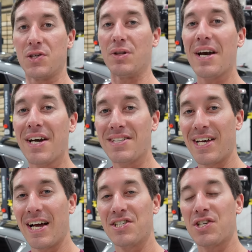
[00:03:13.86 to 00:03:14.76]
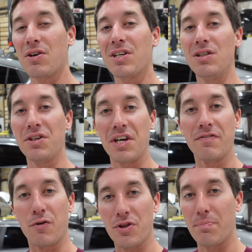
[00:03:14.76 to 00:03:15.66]
So like I said, I started
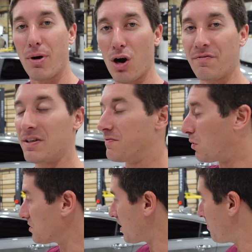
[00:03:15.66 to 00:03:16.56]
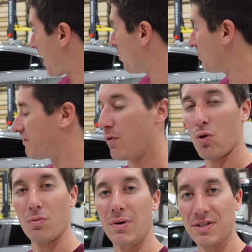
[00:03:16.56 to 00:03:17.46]
looking for the perfect volt about
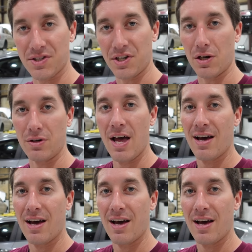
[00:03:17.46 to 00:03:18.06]
four months ago.